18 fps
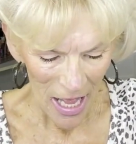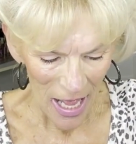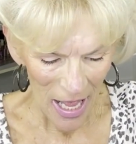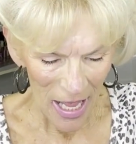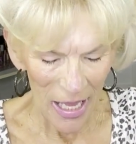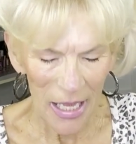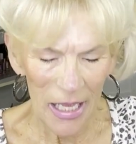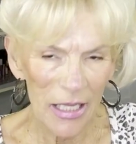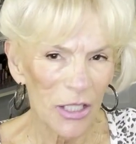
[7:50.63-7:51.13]

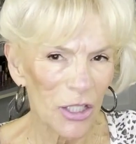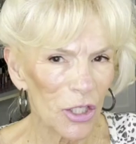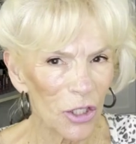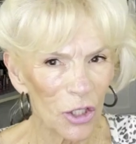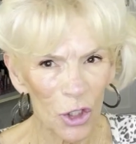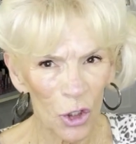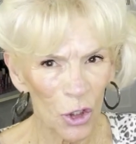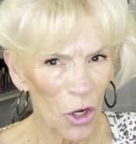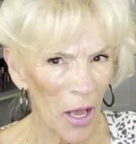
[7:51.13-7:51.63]
And
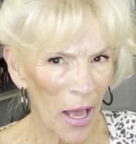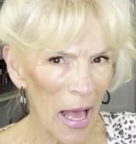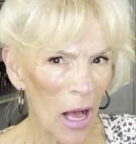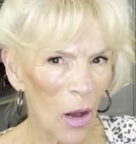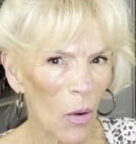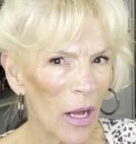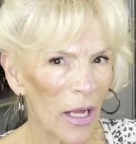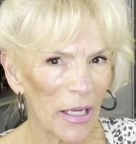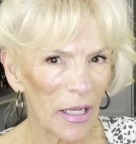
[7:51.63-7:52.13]
you know
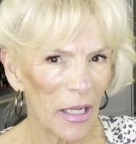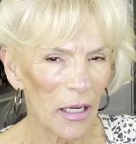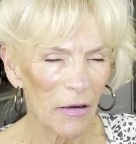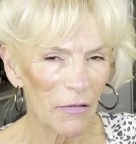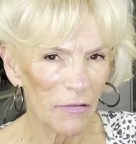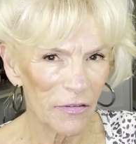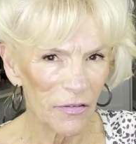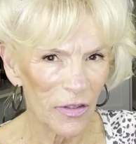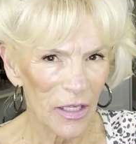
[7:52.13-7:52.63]
how I
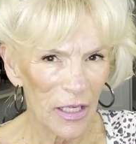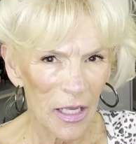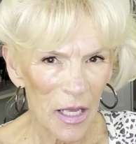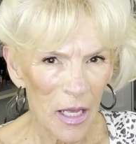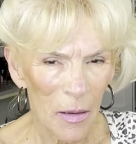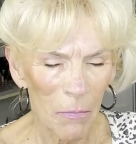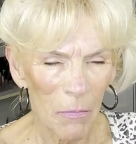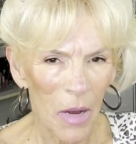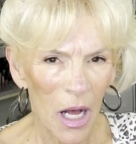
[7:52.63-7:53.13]
love
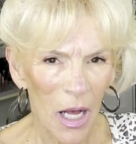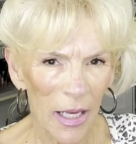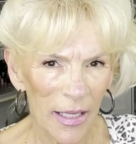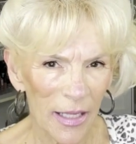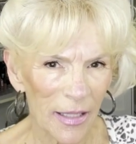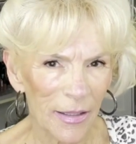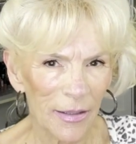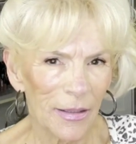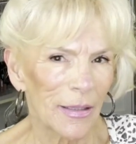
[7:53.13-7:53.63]

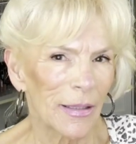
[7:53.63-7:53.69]
my